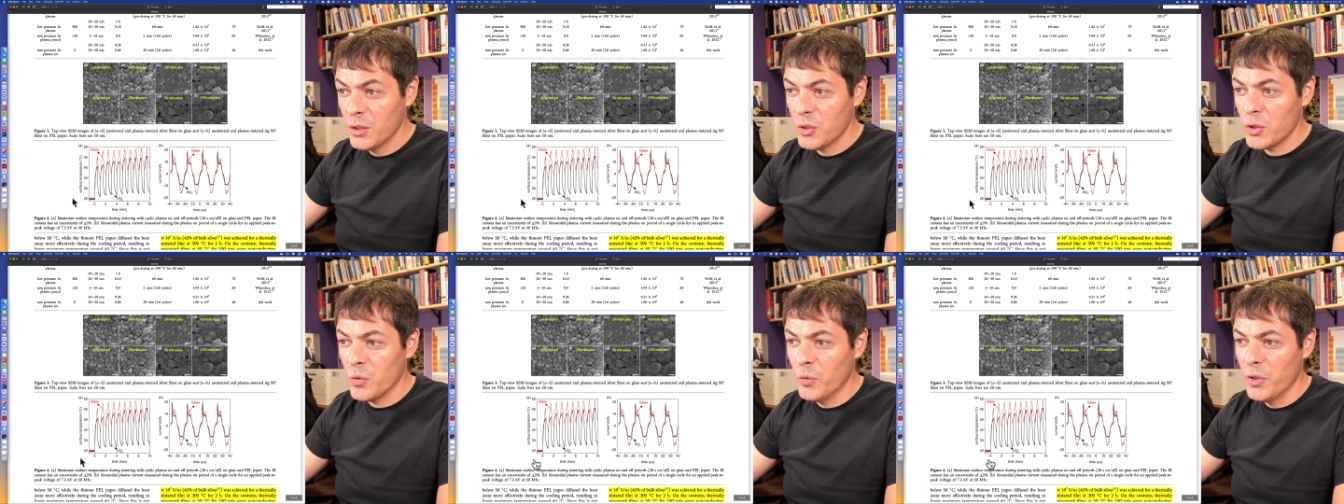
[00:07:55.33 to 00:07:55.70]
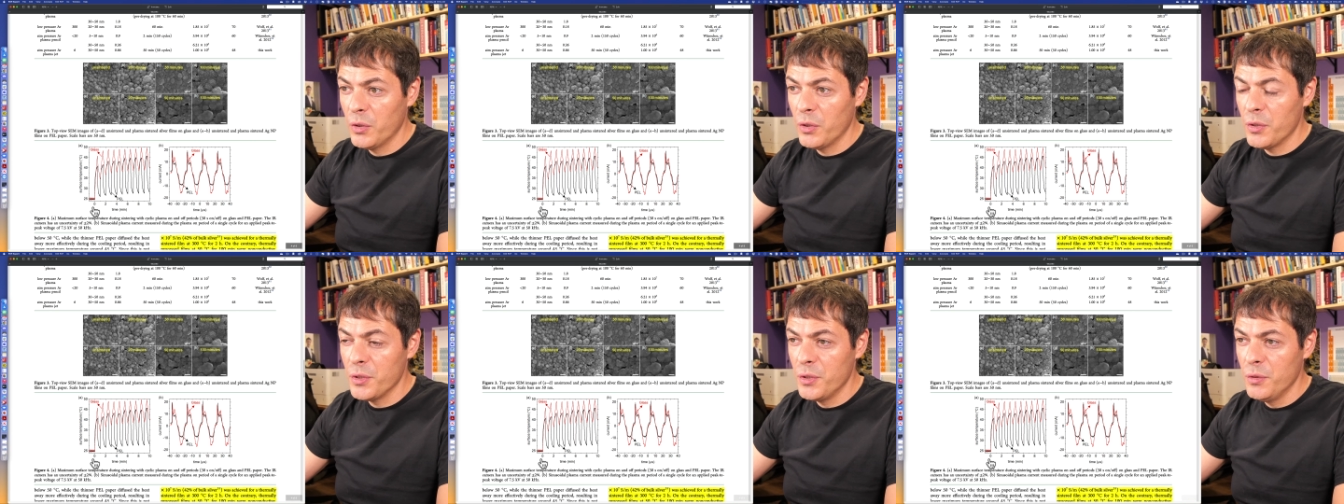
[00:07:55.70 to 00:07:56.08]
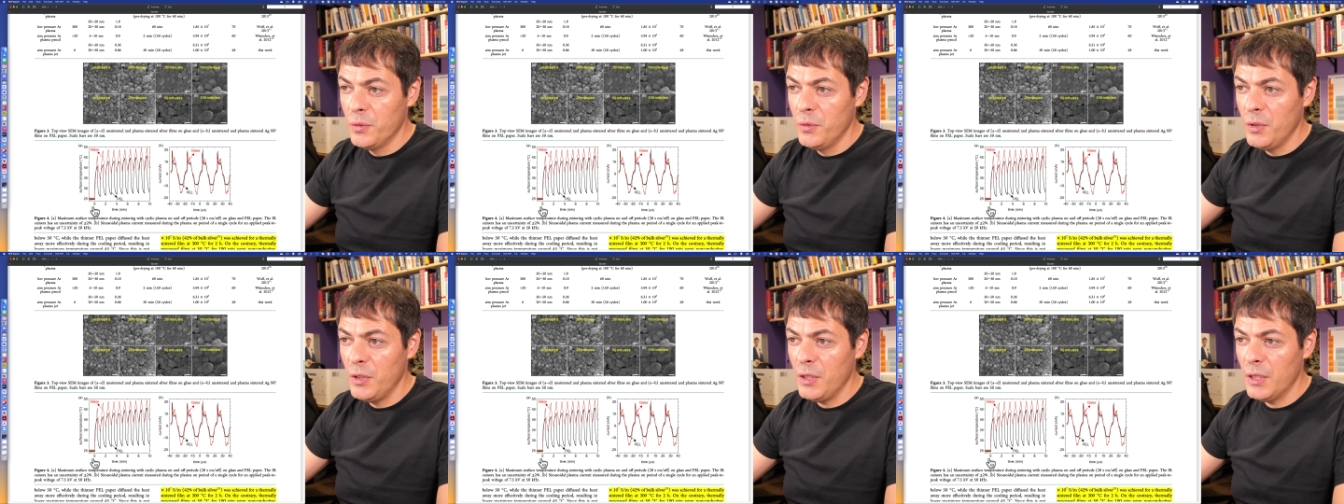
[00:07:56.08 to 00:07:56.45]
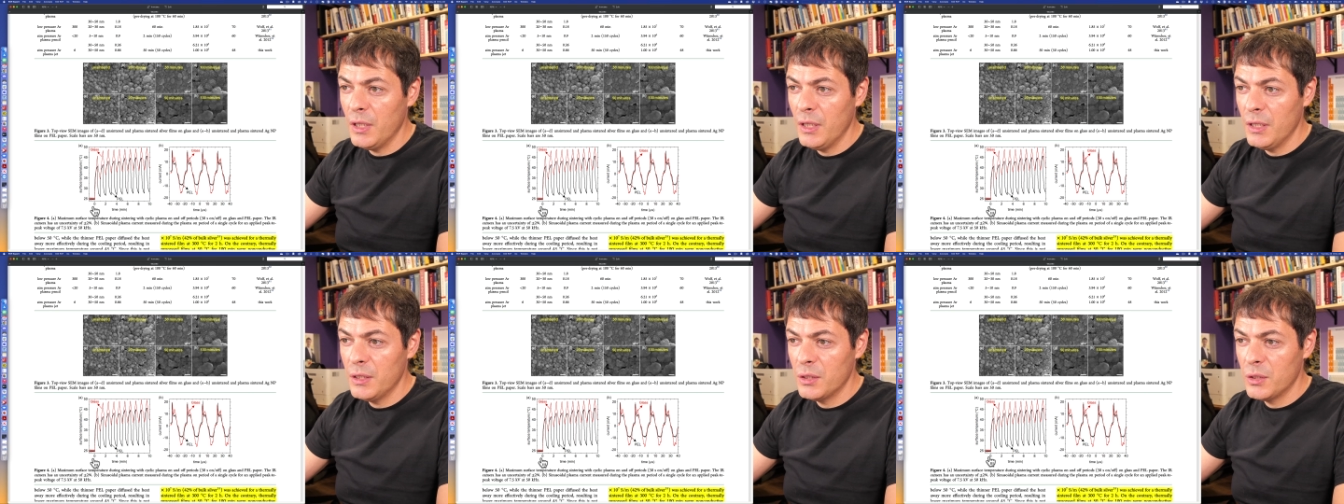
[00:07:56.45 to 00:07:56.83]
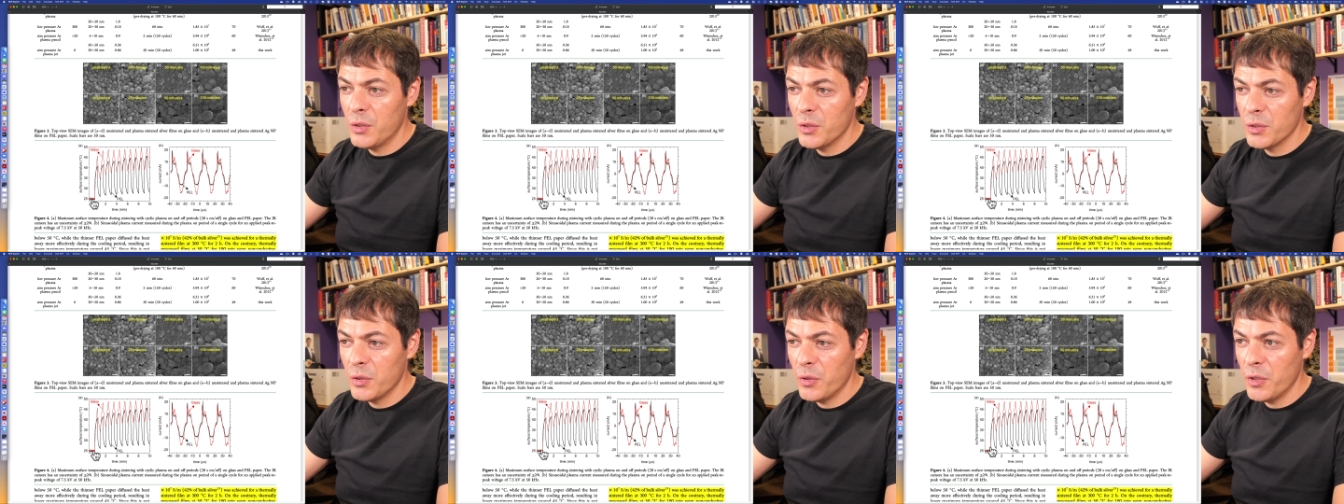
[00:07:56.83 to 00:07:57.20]
So what they're doing is
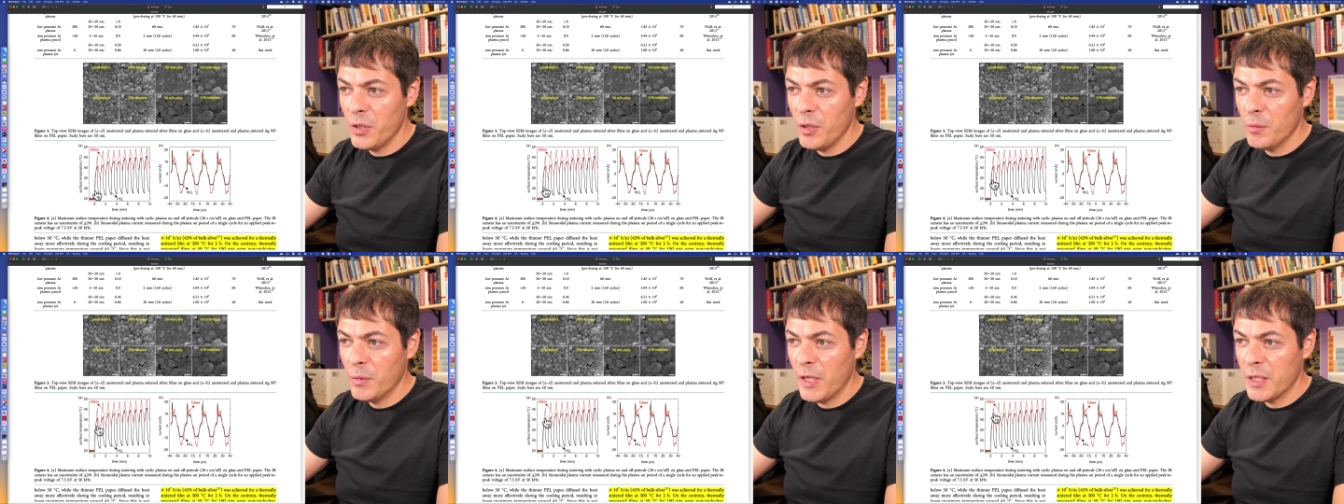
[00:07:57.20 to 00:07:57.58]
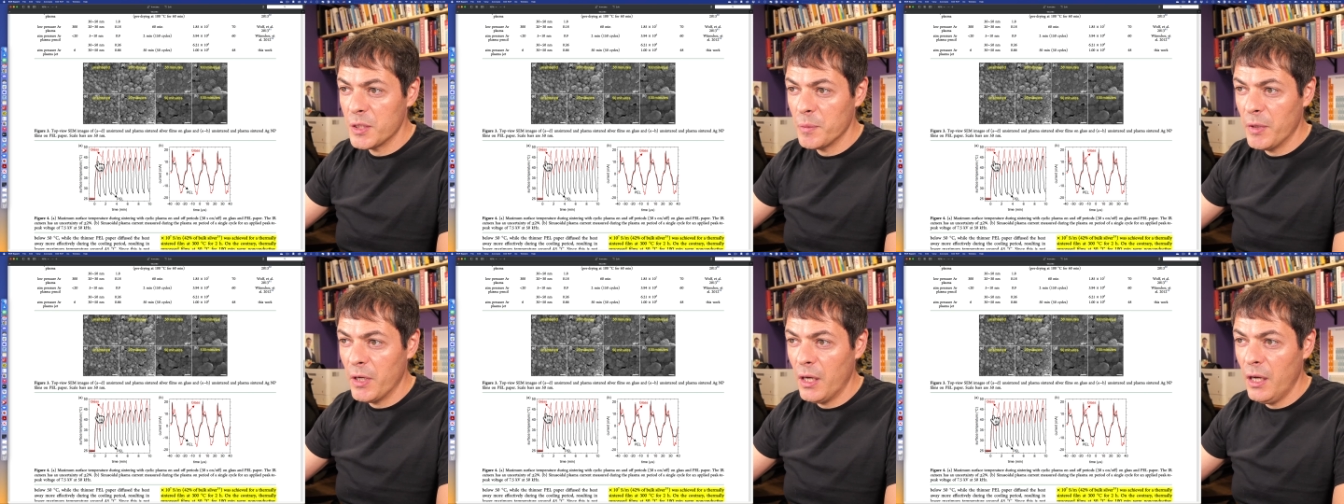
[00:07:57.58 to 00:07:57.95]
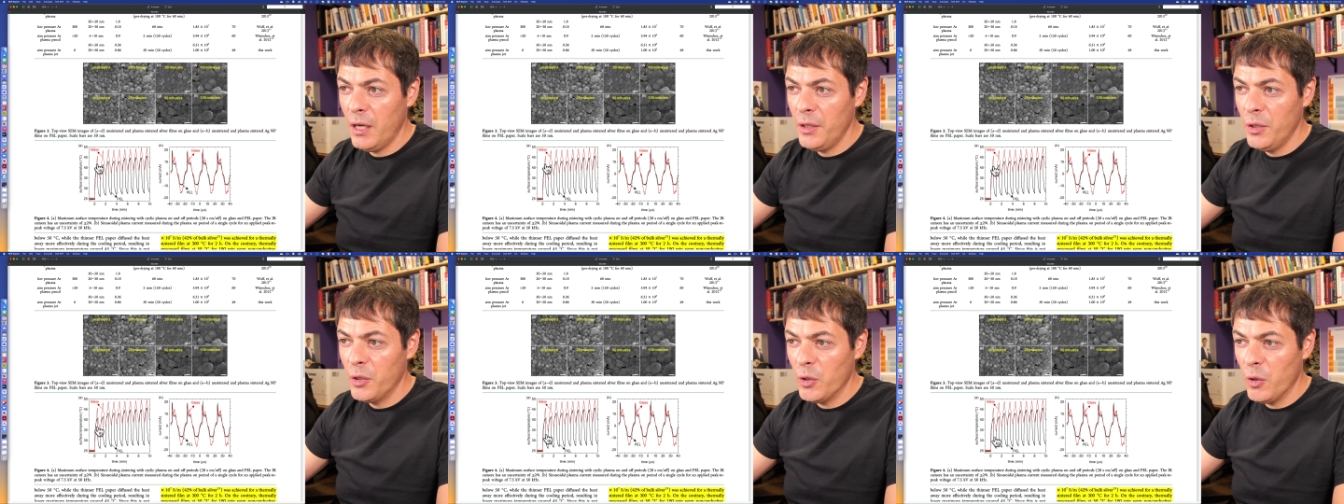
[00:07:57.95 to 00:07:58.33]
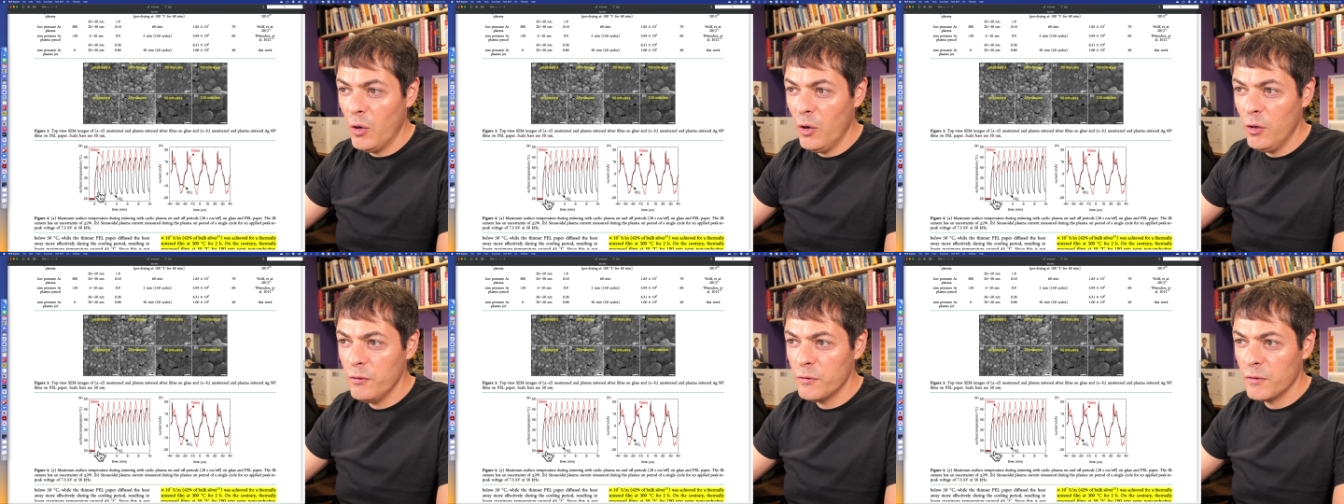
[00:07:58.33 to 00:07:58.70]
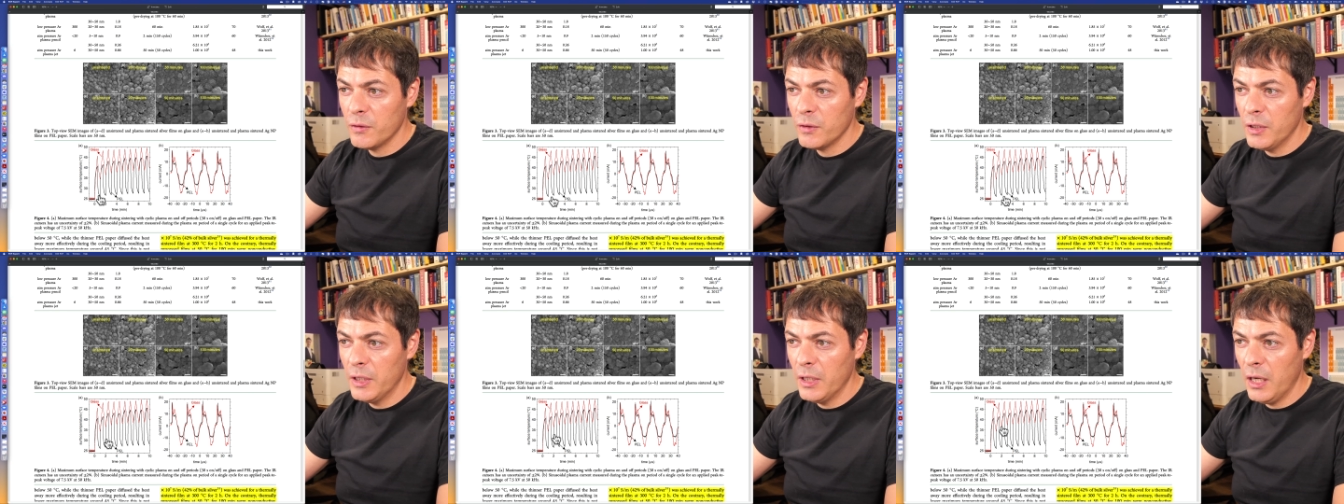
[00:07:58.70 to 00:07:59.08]
they're turning plasma on and
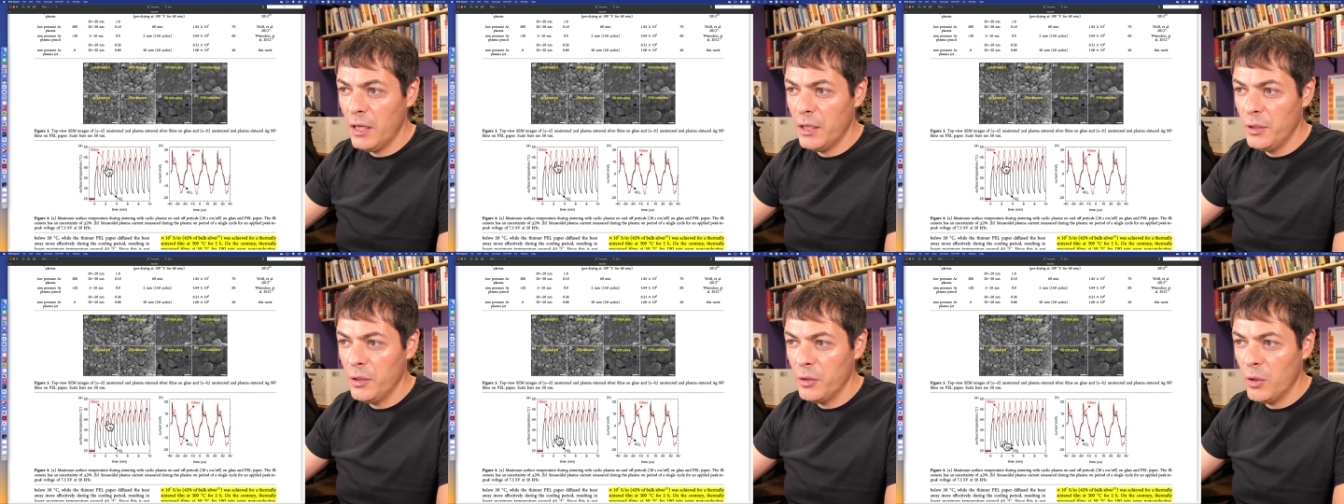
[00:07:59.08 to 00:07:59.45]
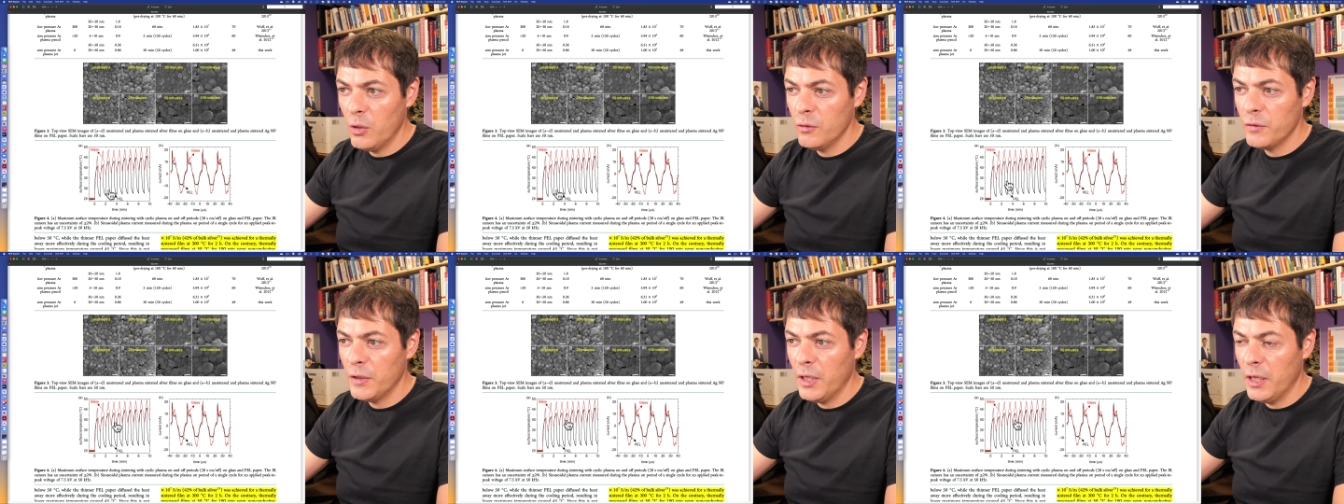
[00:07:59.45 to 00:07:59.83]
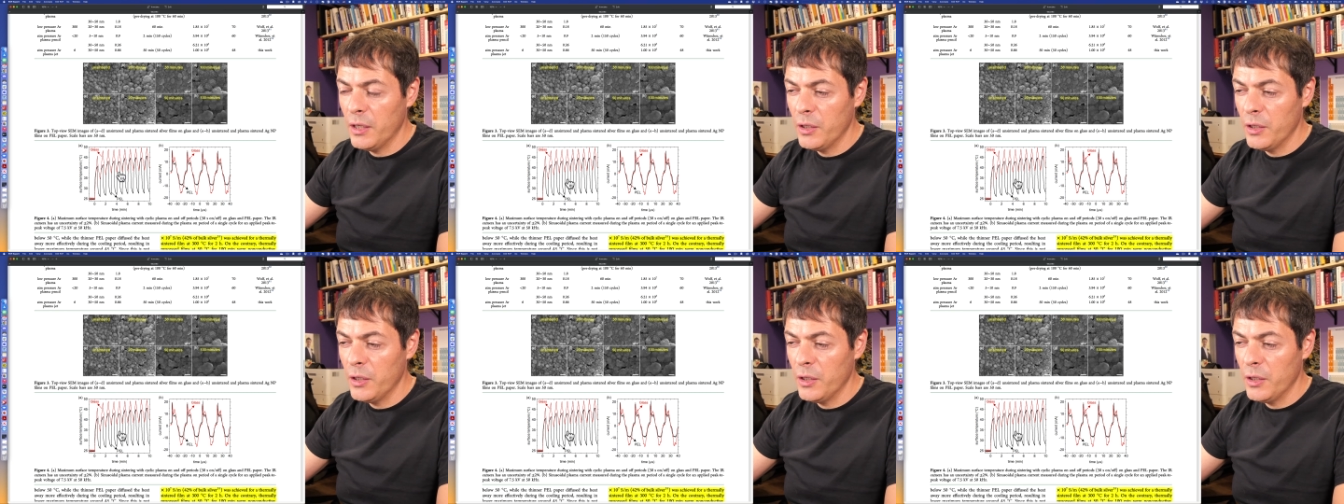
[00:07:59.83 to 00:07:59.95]
off and on and off and